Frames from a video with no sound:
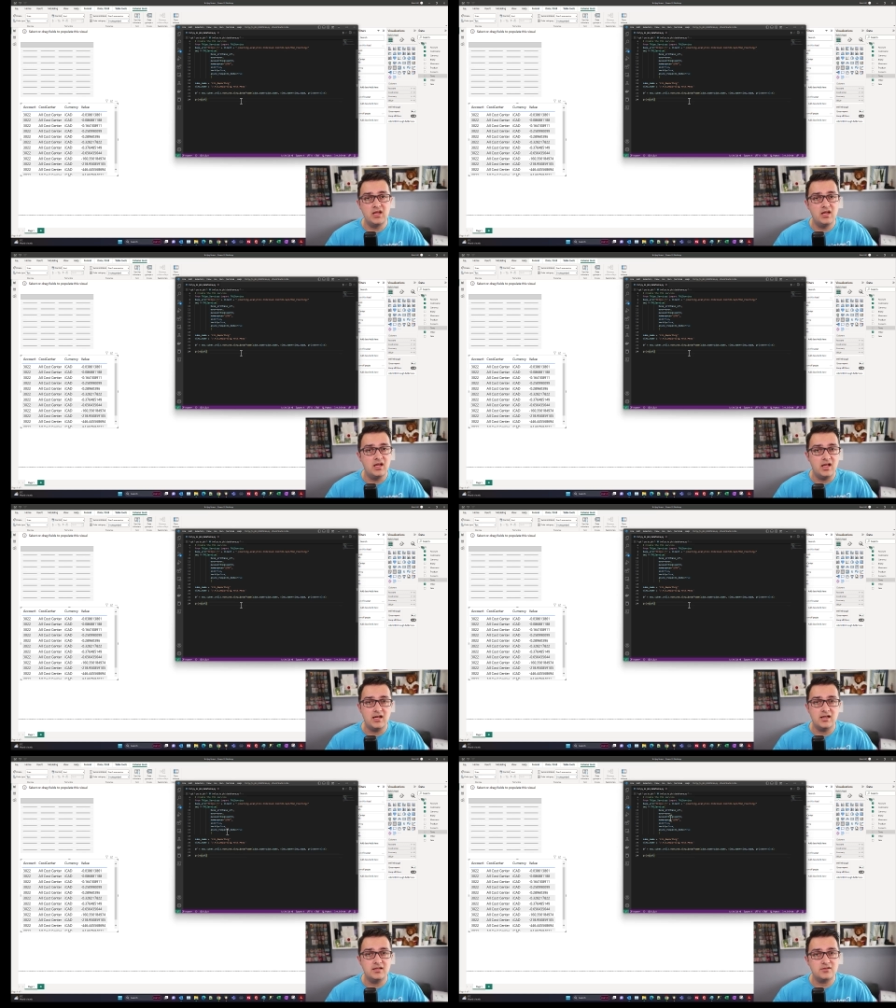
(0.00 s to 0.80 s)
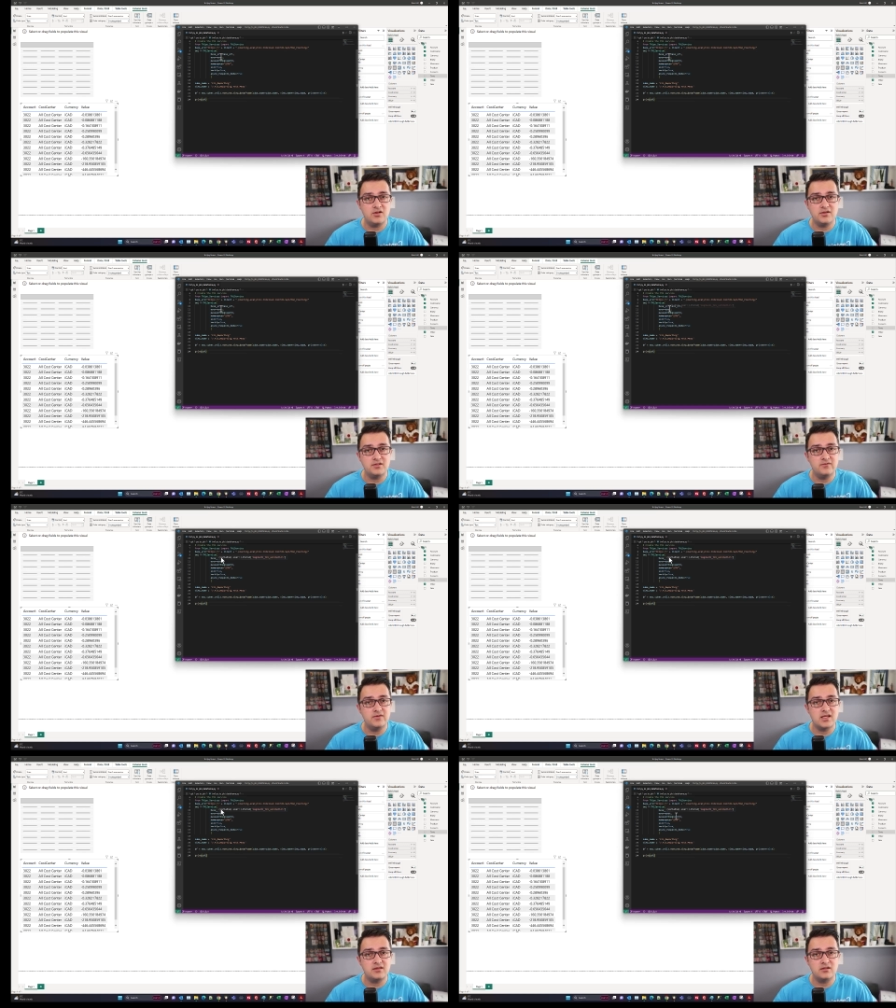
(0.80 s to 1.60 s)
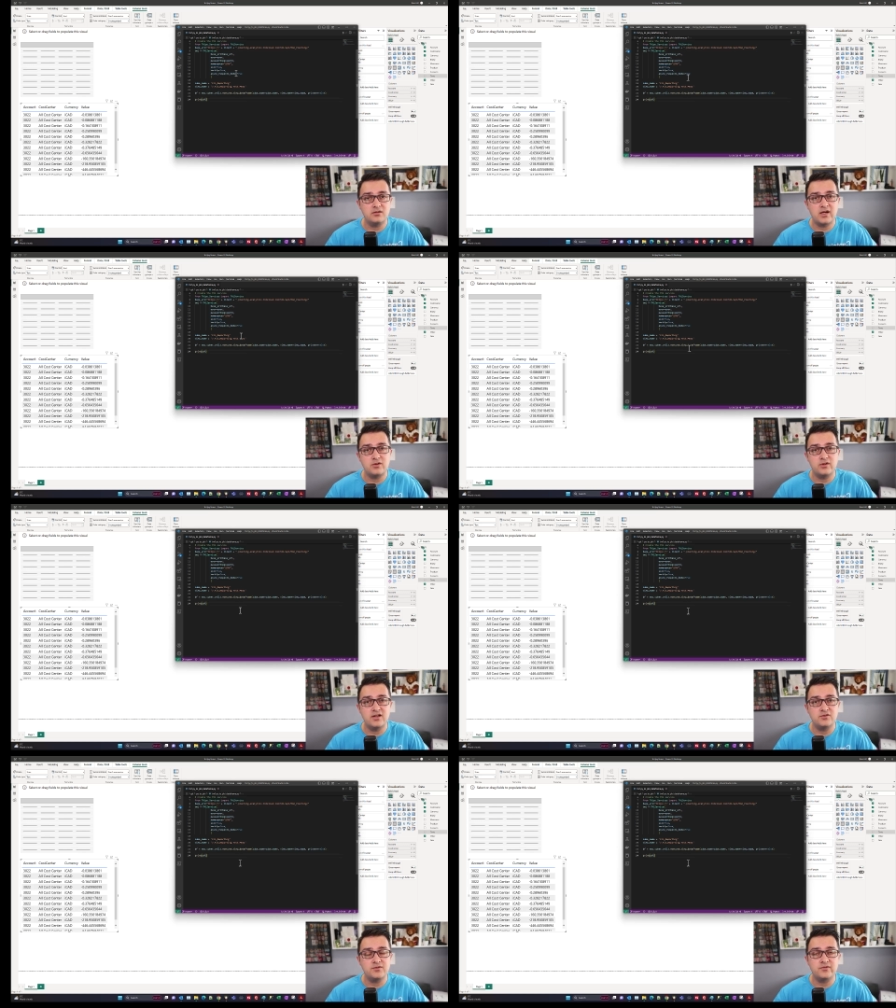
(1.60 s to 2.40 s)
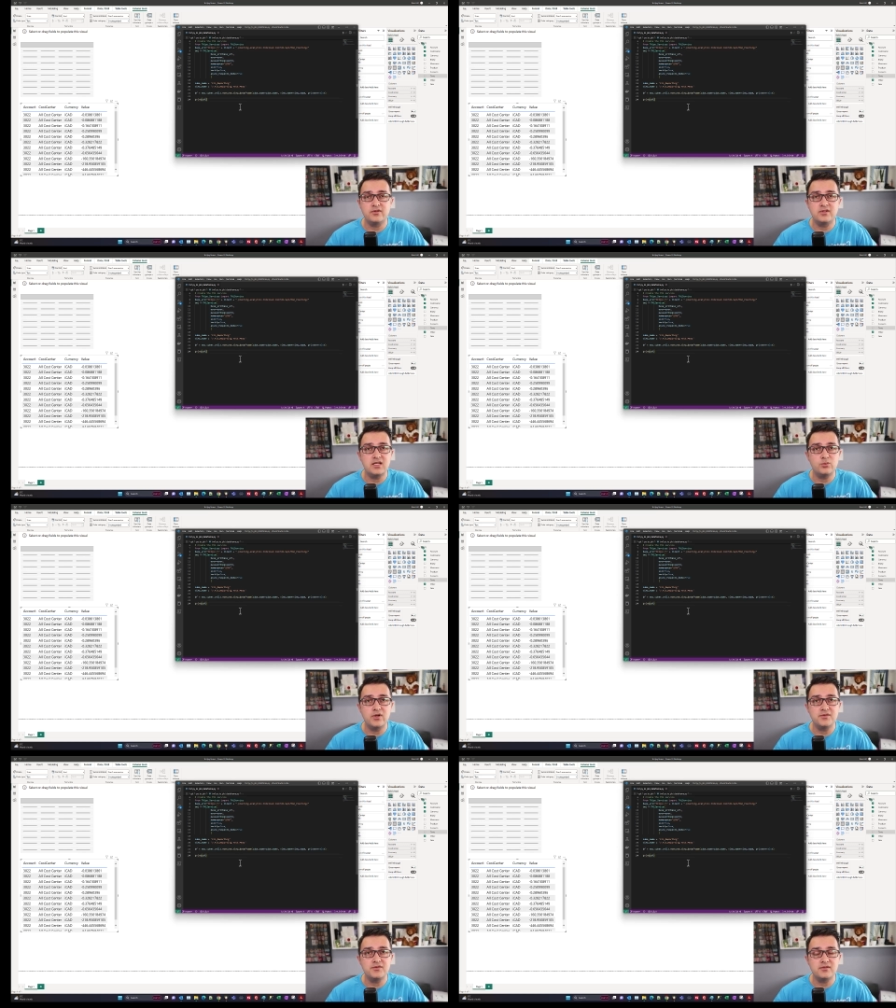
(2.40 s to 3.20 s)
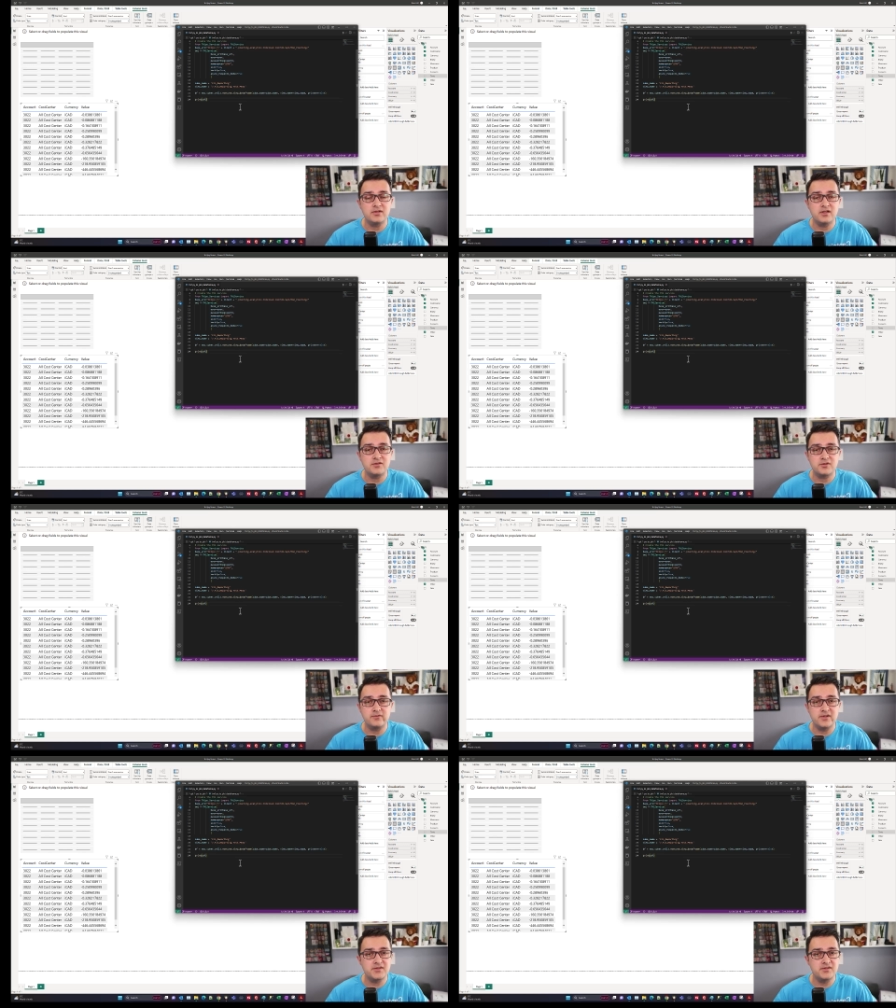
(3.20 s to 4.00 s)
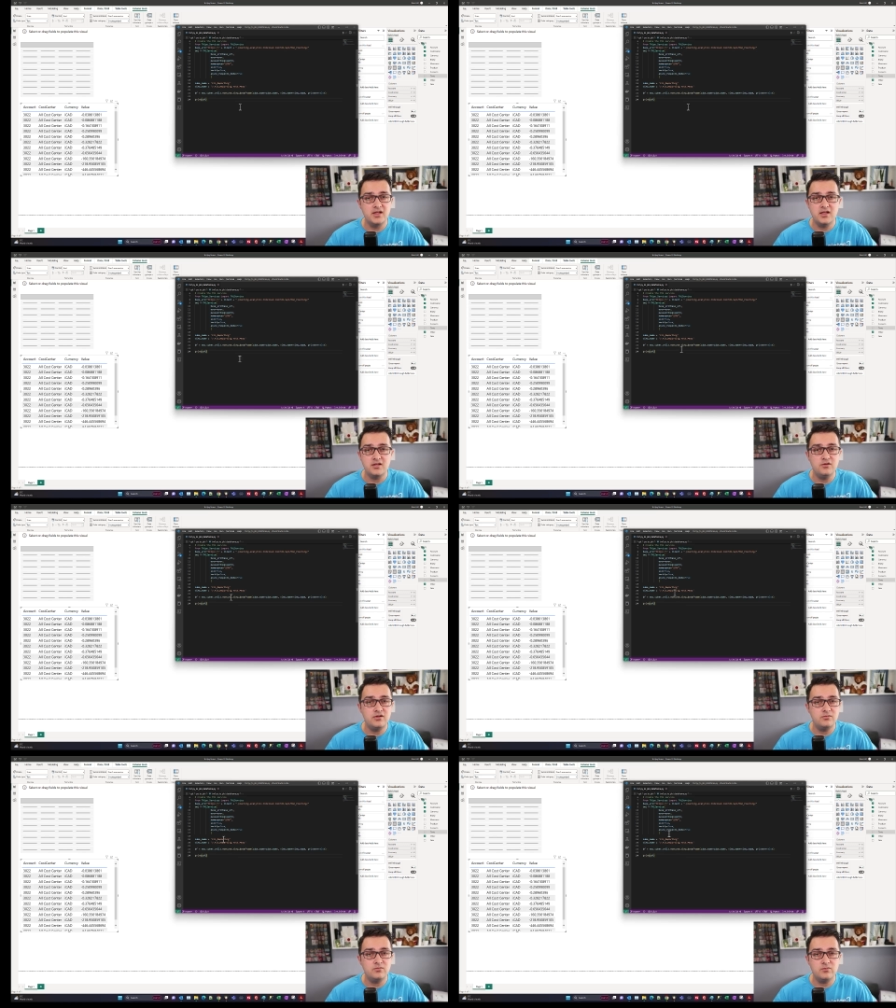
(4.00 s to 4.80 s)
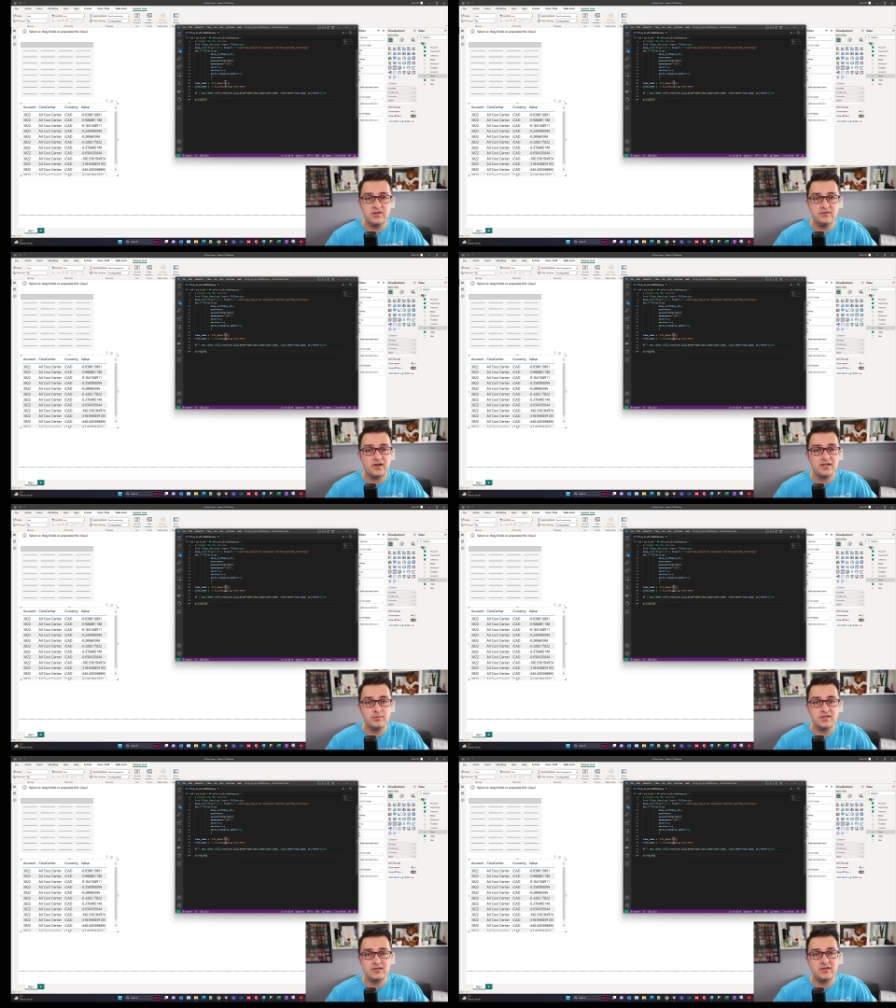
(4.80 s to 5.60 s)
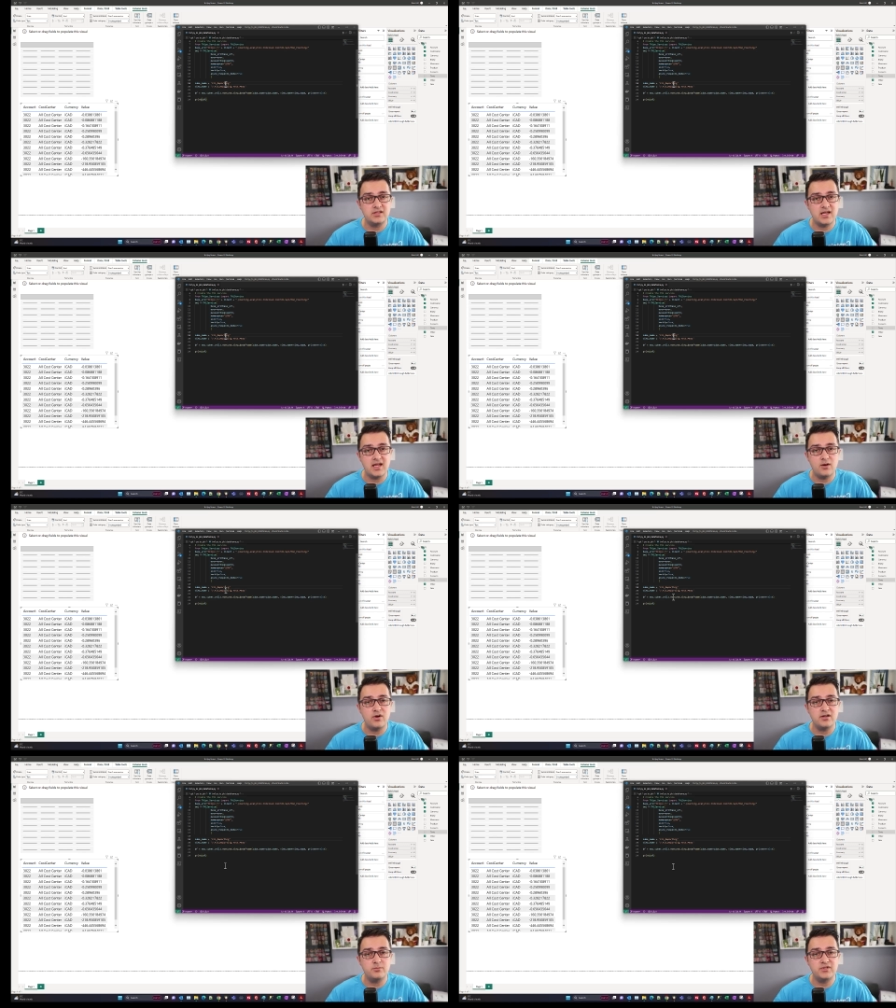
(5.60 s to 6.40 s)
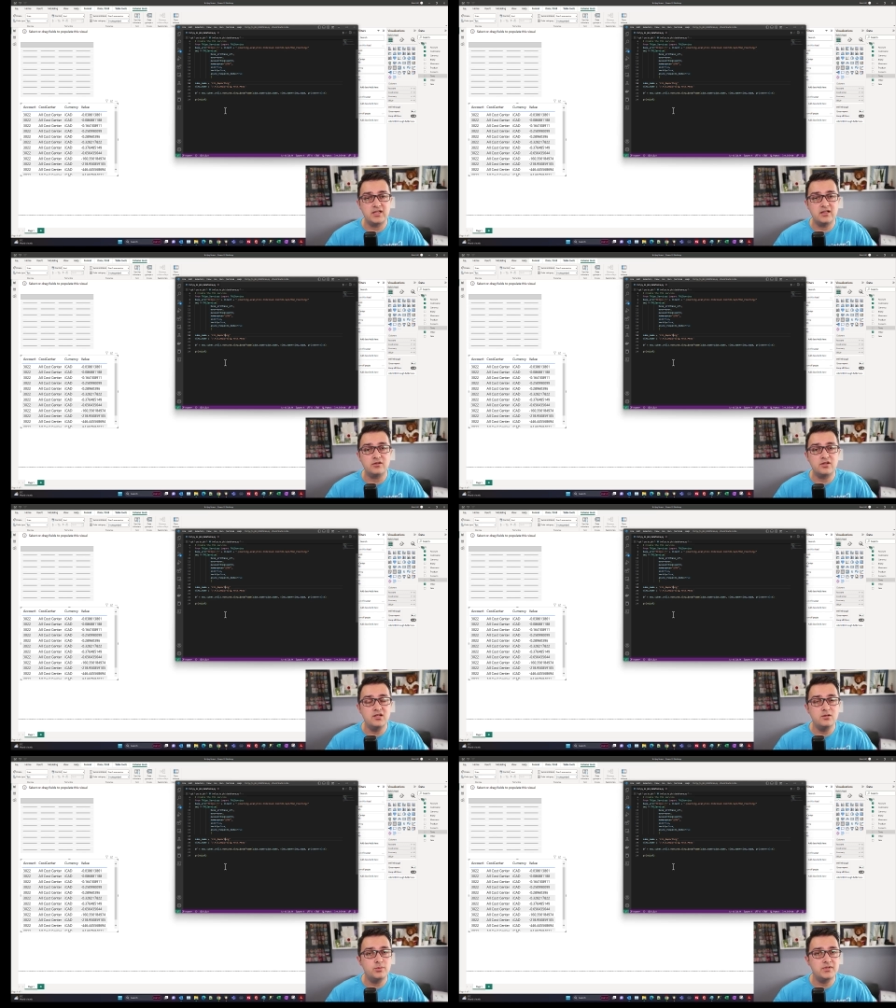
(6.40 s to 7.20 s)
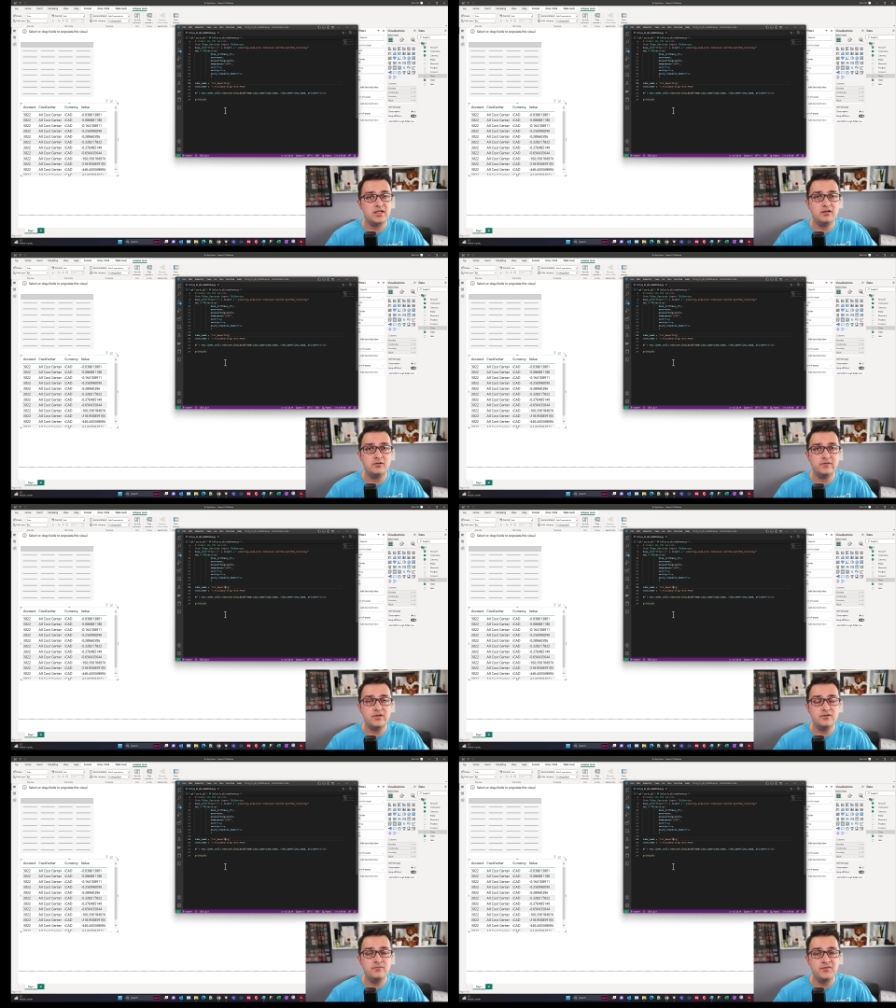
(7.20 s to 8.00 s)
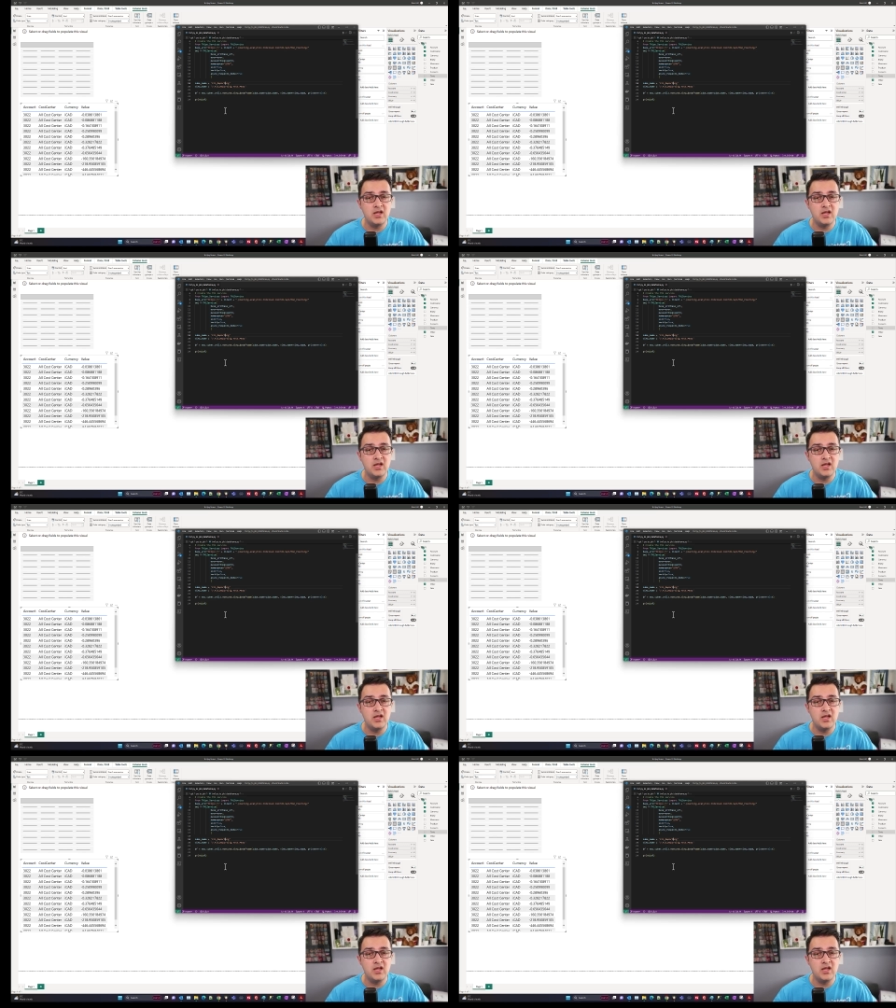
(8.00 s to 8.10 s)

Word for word: And as long as you've set the right credentials for your T M one uh, service, you can be very specific to say, hey, I want a particular cube, particular view.